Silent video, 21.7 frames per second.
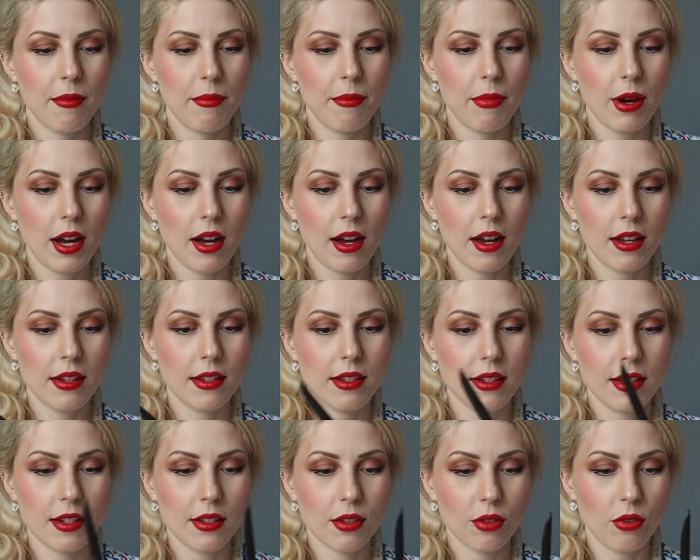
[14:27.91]

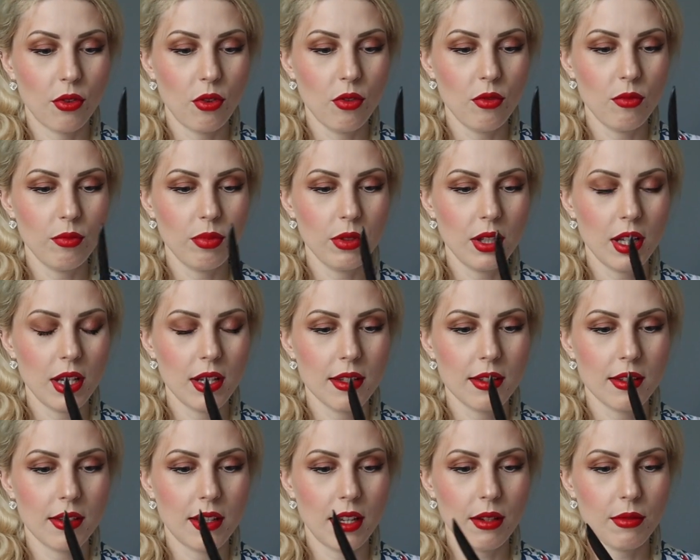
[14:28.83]
But at home
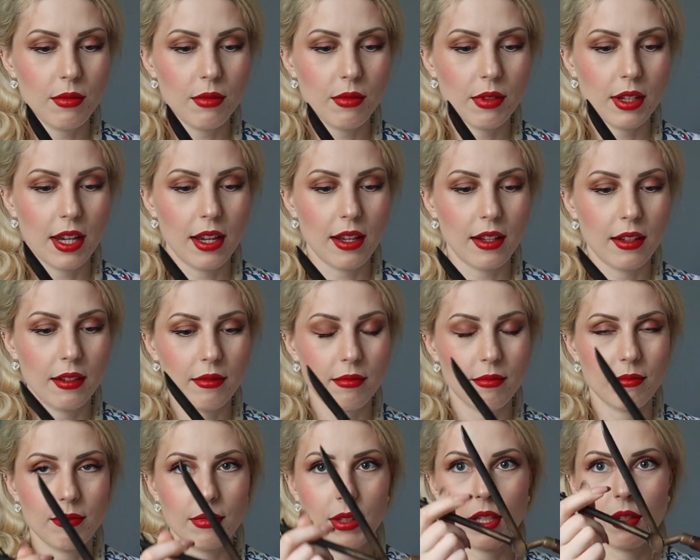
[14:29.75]
plus they can